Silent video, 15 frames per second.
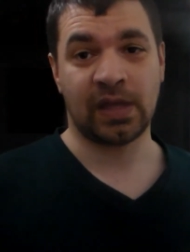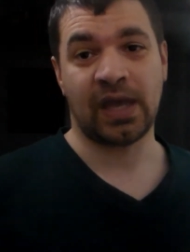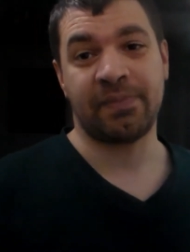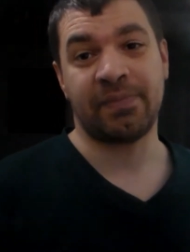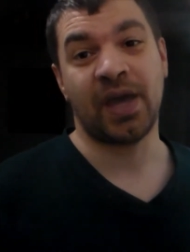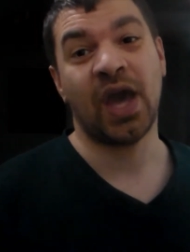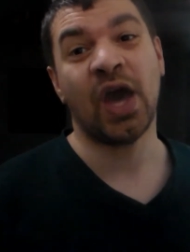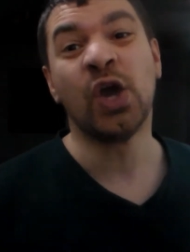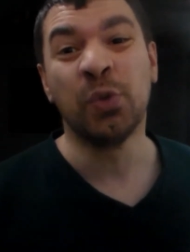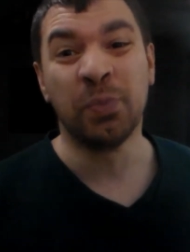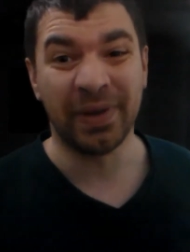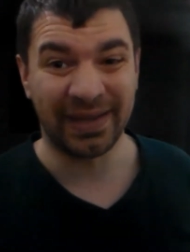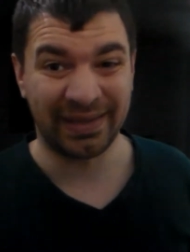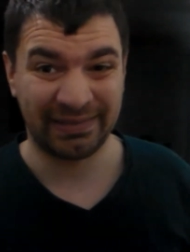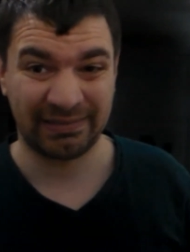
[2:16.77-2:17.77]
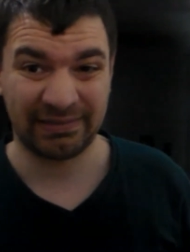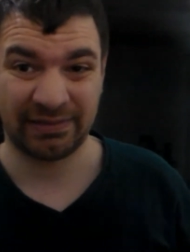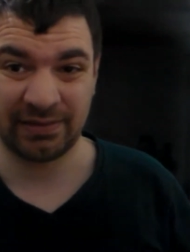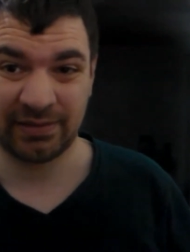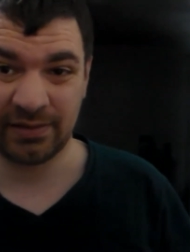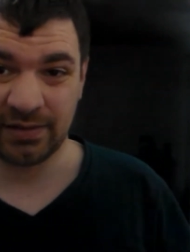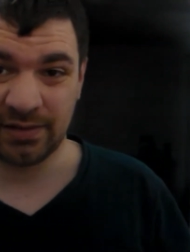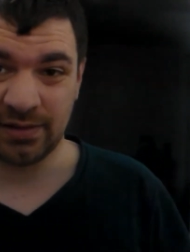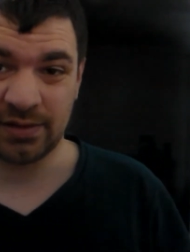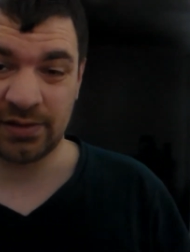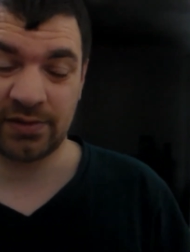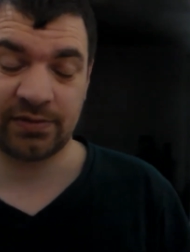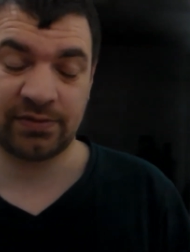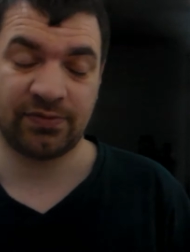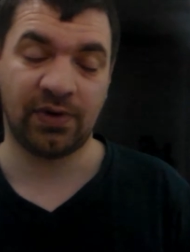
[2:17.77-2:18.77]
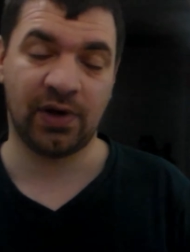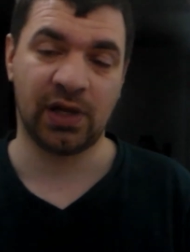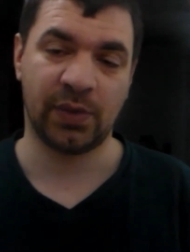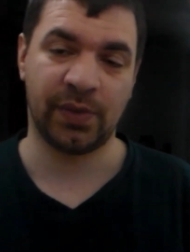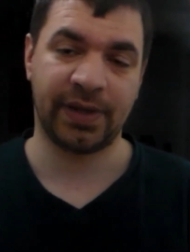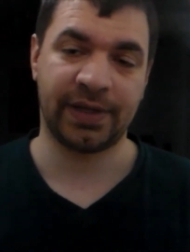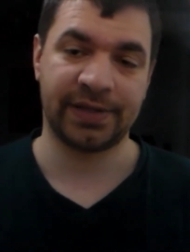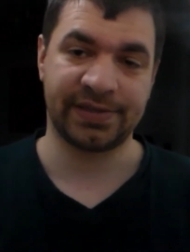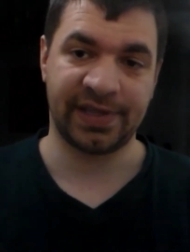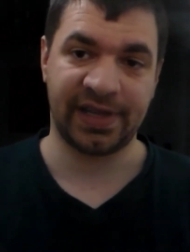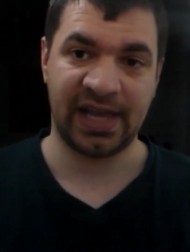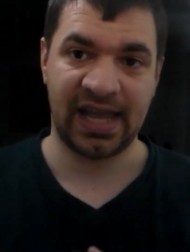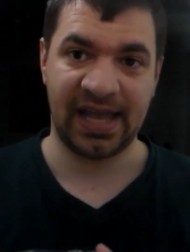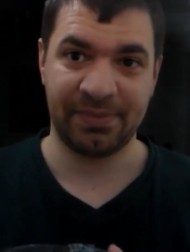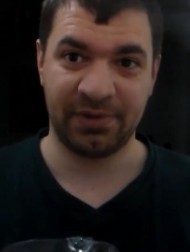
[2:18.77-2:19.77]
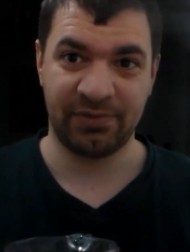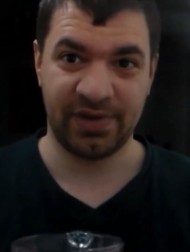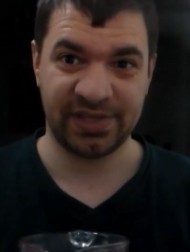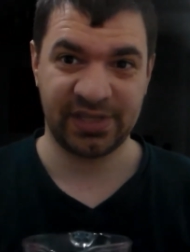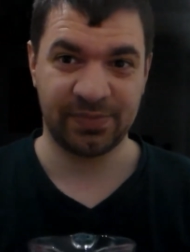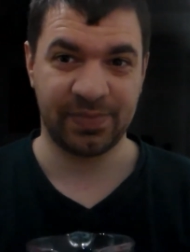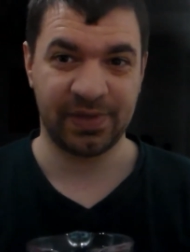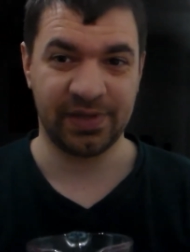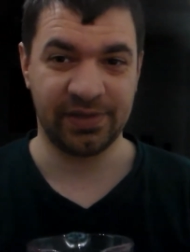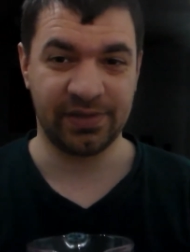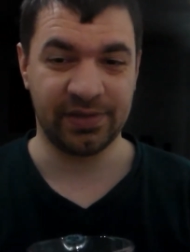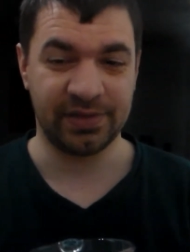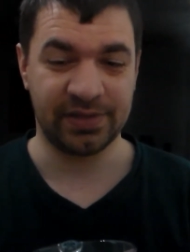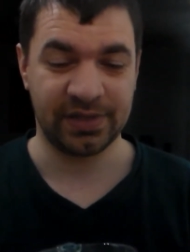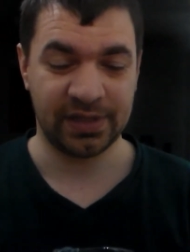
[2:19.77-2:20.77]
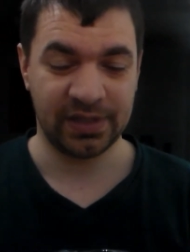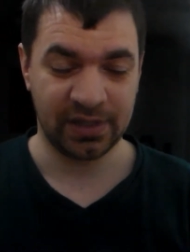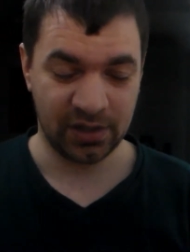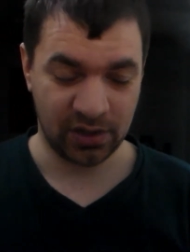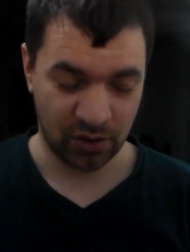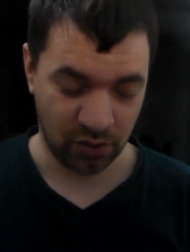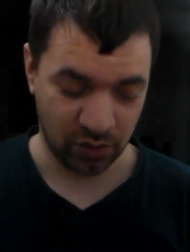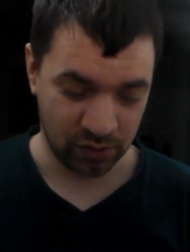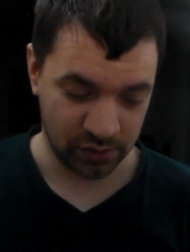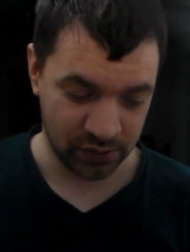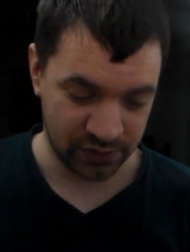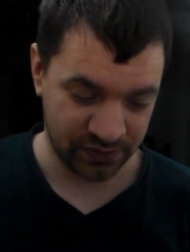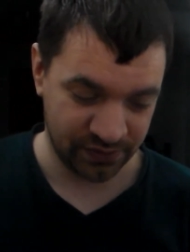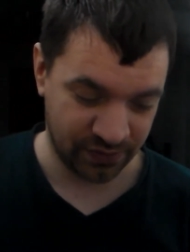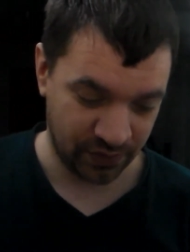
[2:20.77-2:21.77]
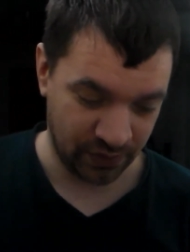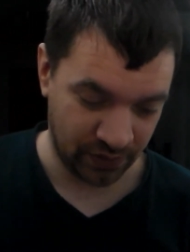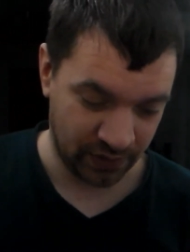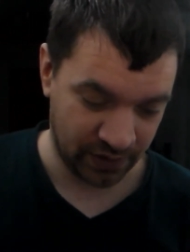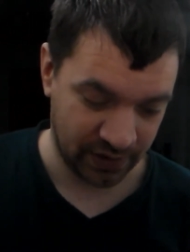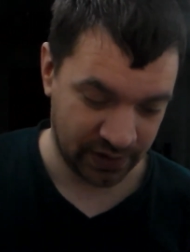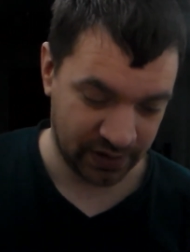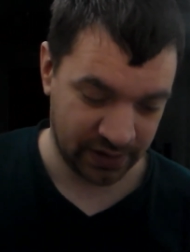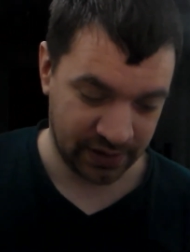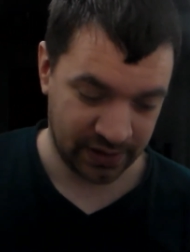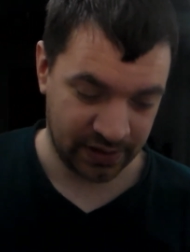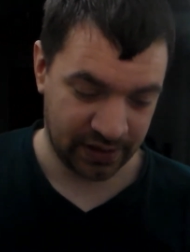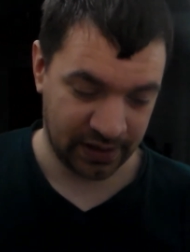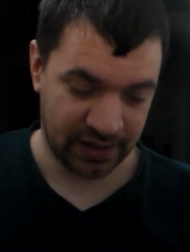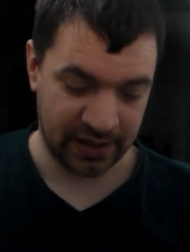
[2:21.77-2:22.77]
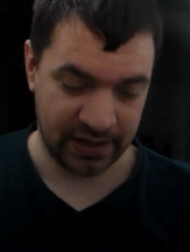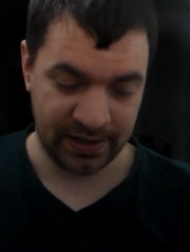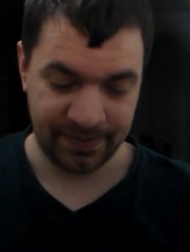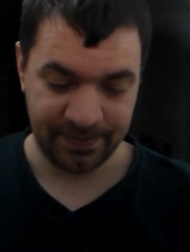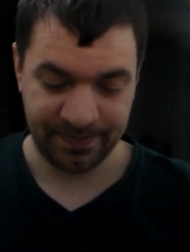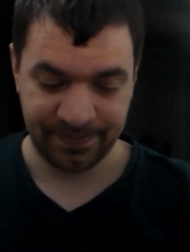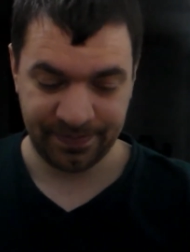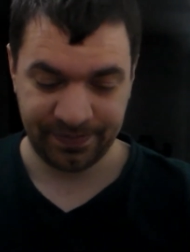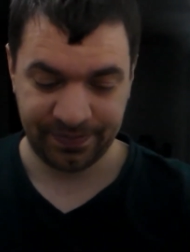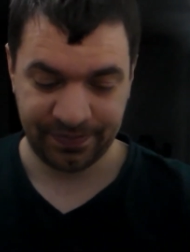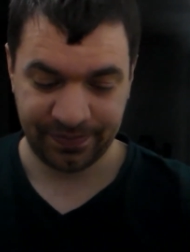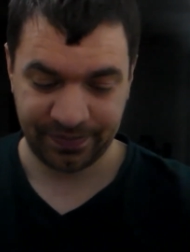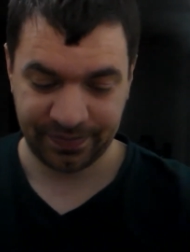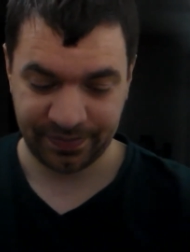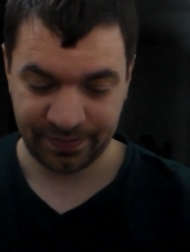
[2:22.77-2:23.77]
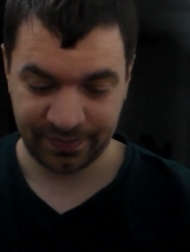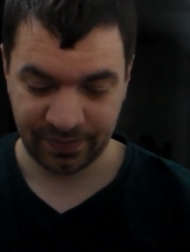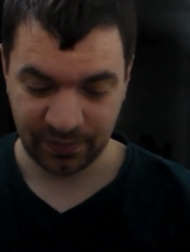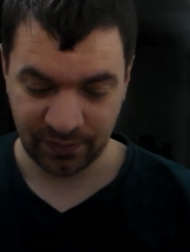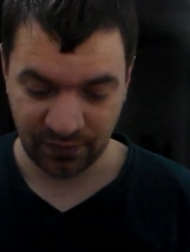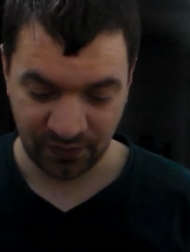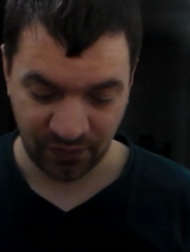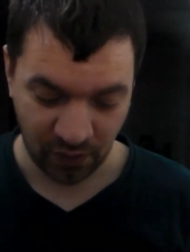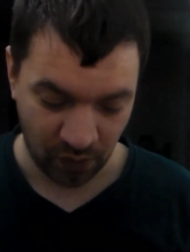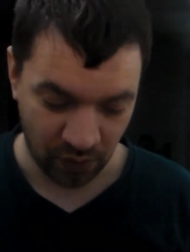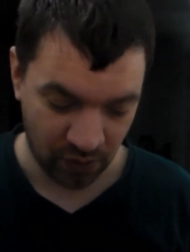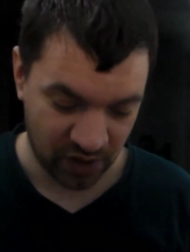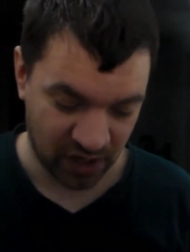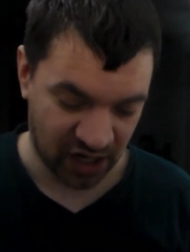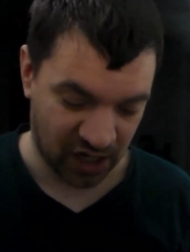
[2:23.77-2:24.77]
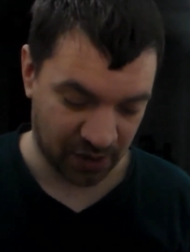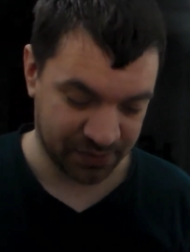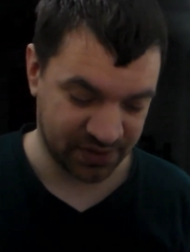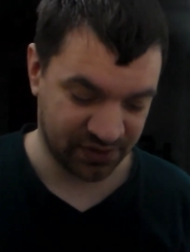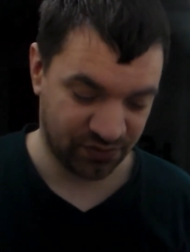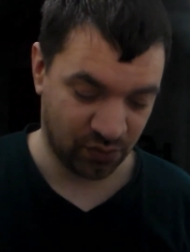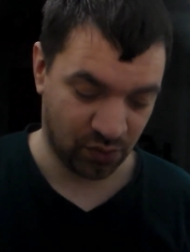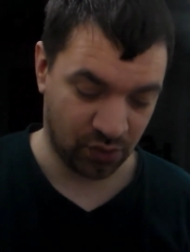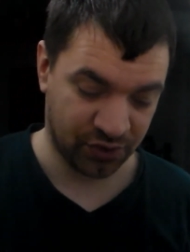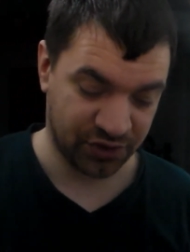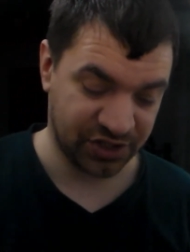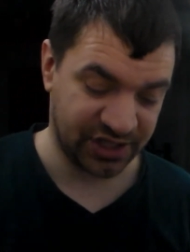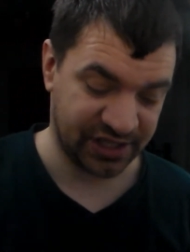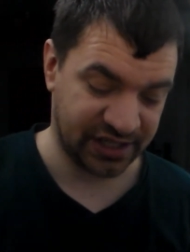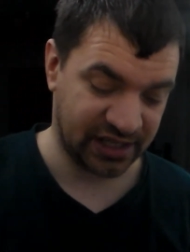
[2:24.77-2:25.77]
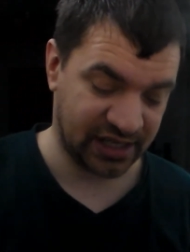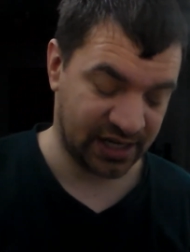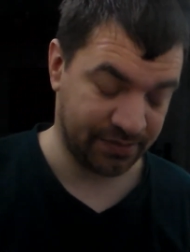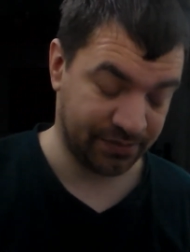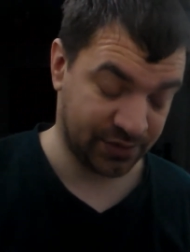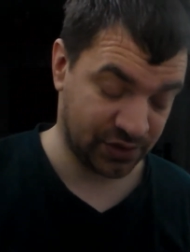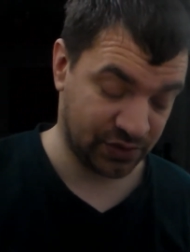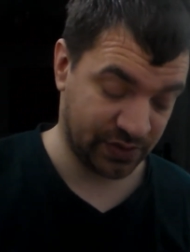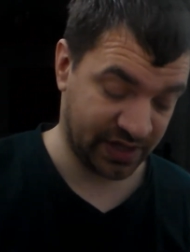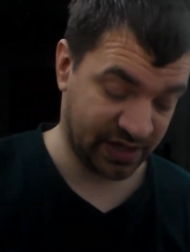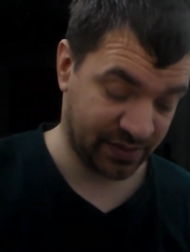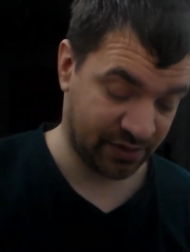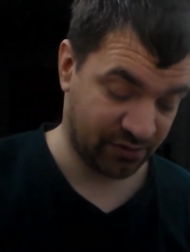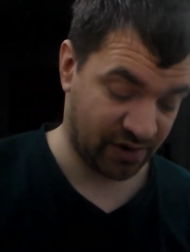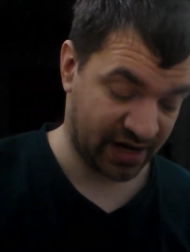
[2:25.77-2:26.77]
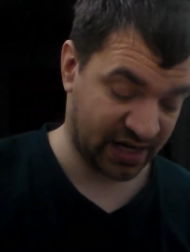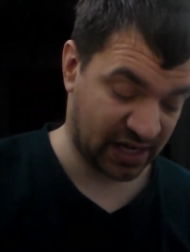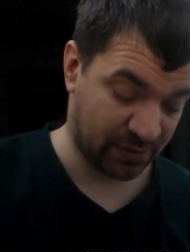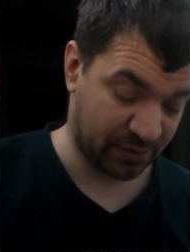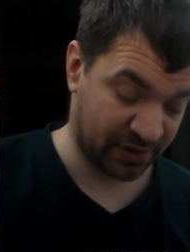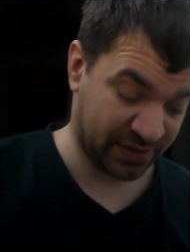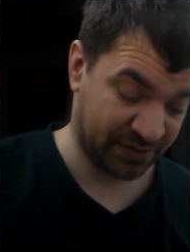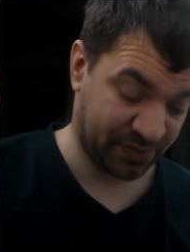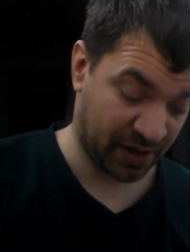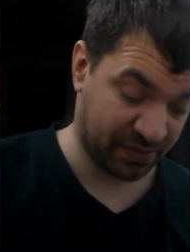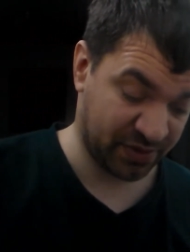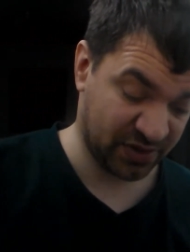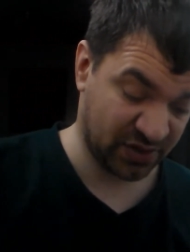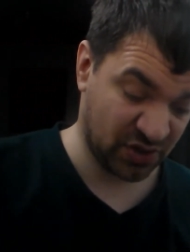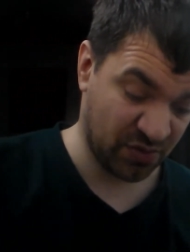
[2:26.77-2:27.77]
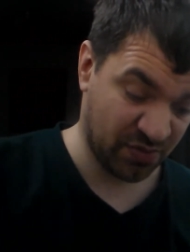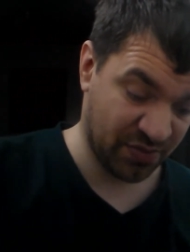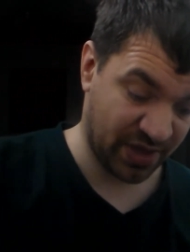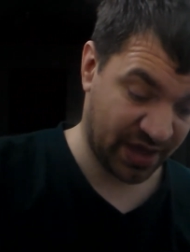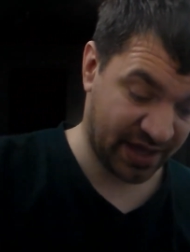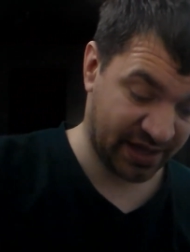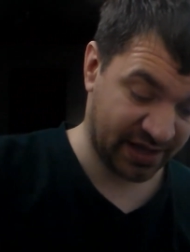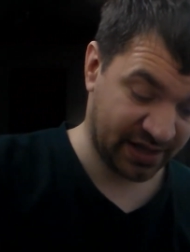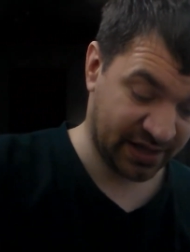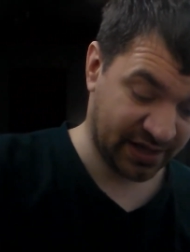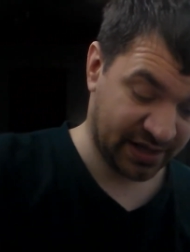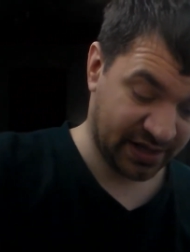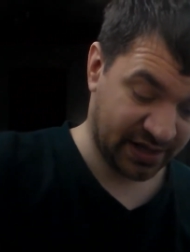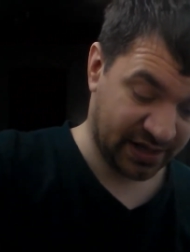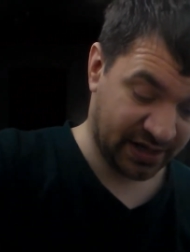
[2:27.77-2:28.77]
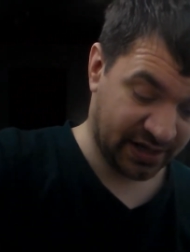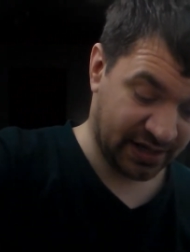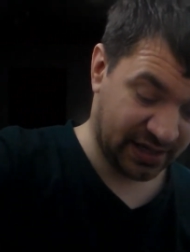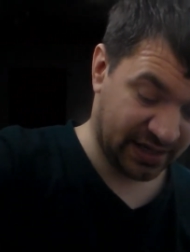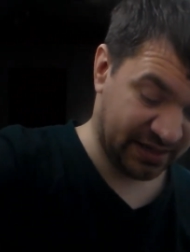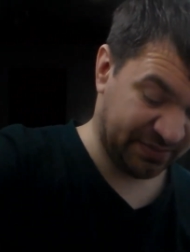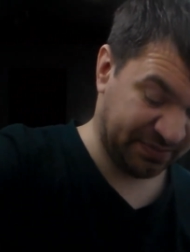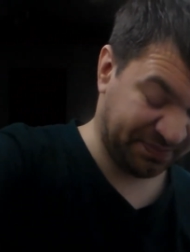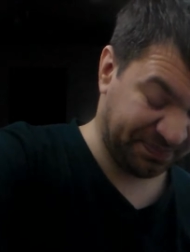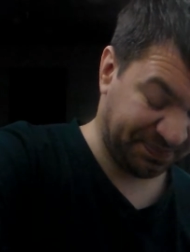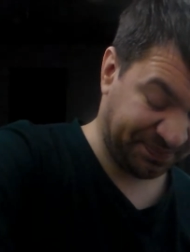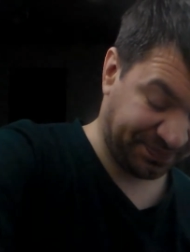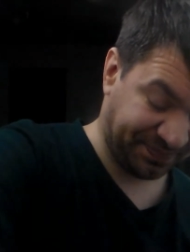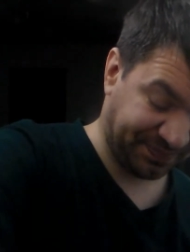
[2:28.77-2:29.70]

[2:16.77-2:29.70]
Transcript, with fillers: I'm hoping that following as I am a recipe that calls for um, four cups of water, I'm doing it with the right cup. I, I presume they're um,